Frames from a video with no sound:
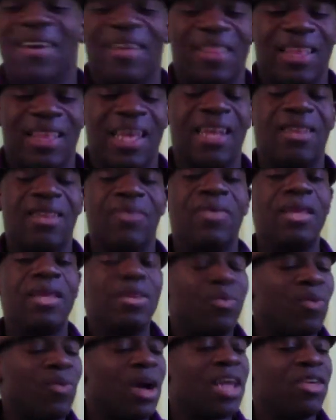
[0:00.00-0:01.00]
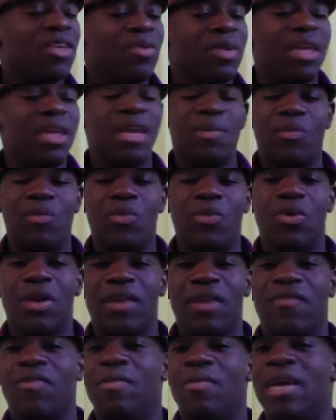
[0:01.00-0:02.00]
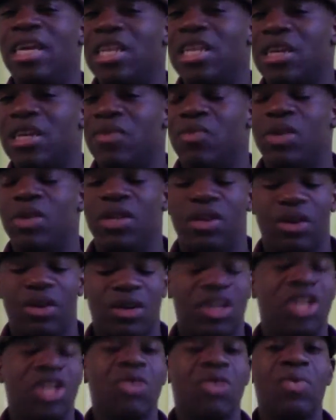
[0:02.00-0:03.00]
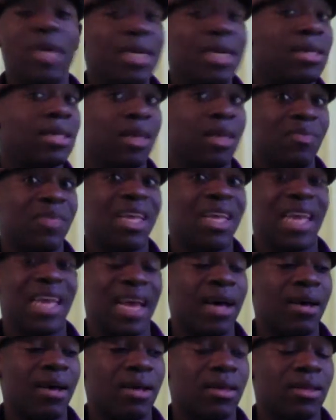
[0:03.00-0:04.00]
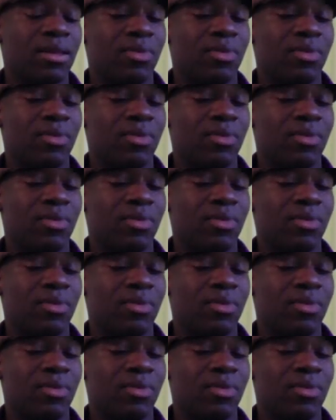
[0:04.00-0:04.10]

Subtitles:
and the reason why you get more information when you're doing something else,